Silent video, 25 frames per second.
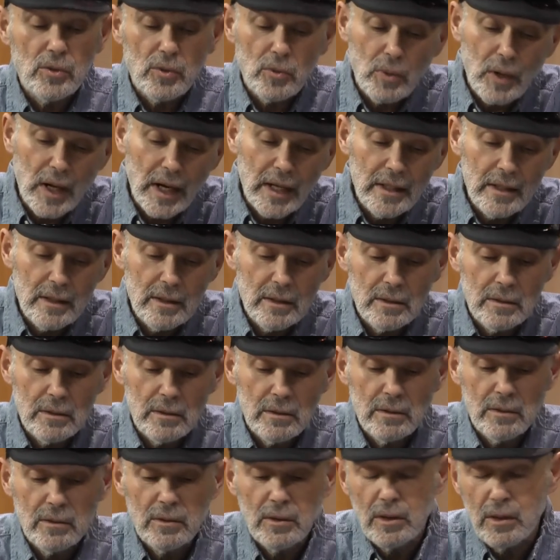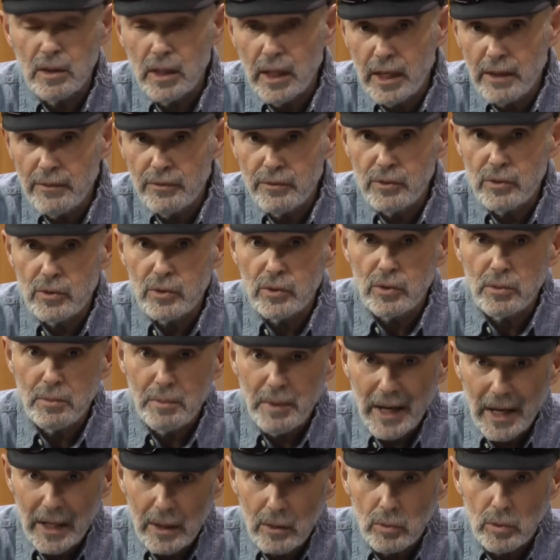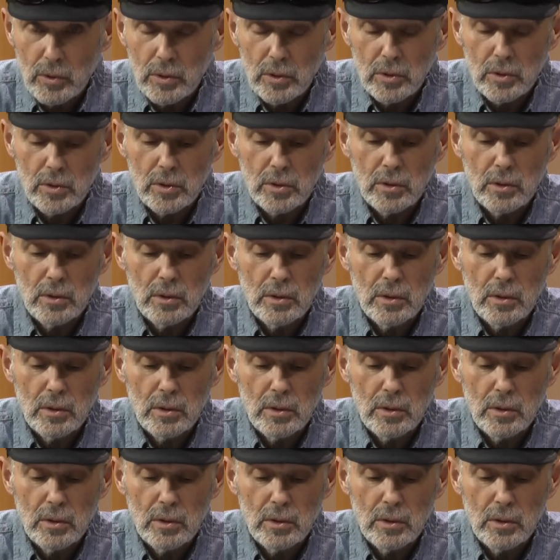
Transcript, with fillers: the right, the left, or backwards.